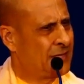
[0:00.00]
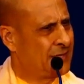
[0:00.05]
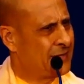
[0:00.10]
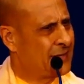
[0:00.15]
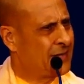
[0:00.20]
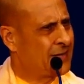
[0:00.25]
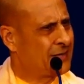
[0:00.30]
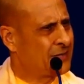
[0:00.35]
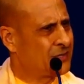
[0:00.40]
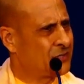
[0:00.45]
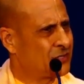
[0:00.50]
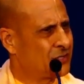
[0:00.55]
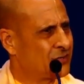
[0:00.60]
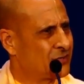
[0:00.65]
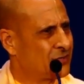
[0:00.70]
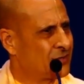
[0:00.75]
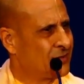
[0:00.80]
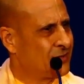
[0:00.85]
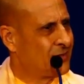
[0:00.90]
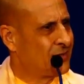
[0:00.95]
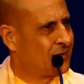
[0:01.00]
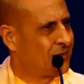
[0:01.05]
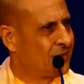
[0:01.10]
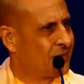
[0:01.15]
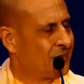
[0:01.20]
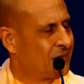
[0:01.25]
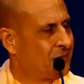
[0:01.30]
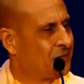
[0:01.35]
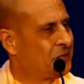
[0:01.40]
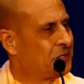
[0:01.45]
And that is
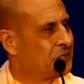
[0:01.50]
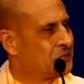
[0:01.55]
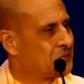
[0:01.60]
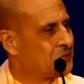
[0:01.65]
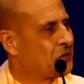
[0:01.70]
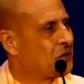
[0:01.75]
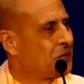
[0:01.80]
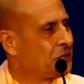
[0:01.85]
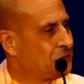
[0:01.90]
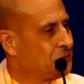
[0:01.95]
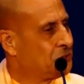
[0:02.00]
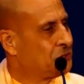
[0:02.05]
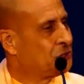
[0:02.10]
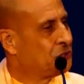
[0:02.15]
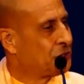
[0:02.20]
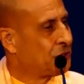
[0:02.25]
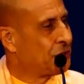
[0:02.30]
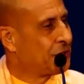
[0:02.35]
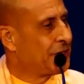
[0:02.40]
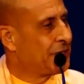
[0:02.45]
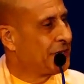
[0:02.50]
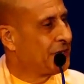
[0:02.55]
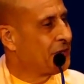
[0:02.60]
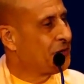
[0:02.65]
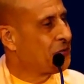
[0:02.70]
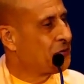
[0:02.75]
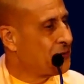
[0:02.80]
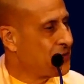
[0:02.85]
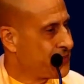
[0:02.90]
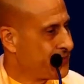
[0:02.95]
what is called the journey
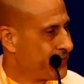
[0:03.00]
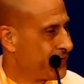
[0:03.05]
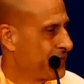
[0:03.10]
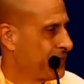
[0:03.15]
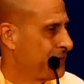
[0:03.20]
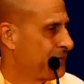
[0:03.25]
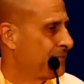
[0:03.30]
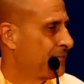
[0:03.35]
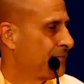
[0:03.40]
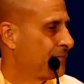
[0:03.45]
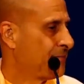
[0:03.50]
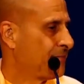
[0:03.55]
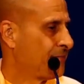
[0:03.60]
within.